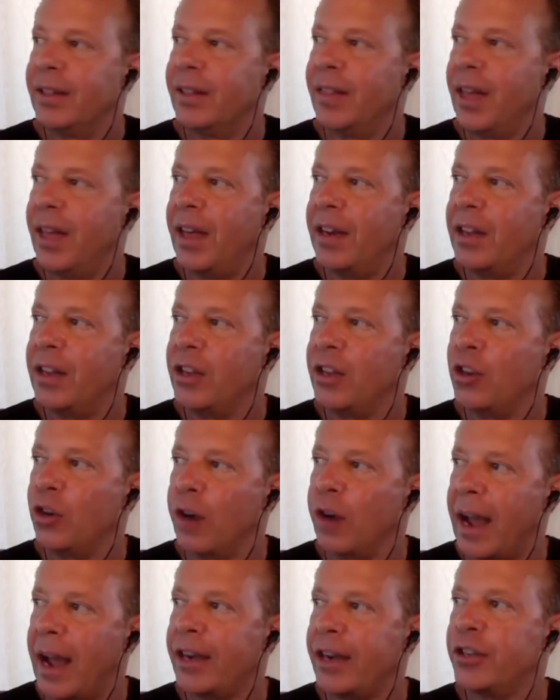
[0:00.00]
then
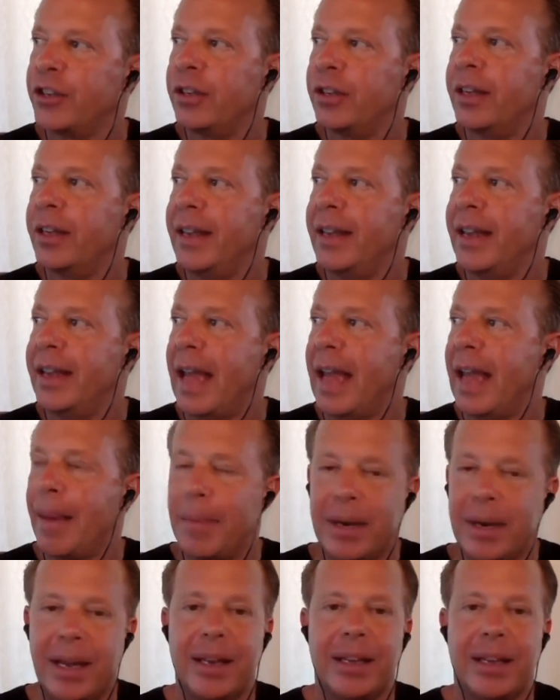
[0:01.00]
you're actually
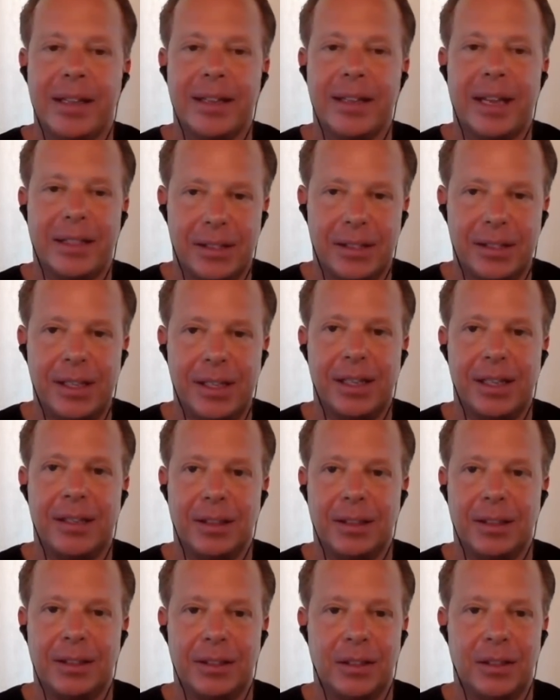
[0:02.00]
emanating that
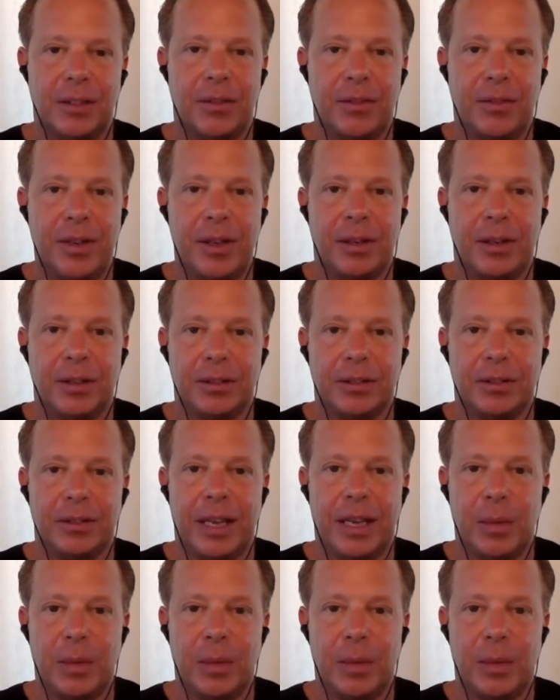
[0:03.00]
signal into the field.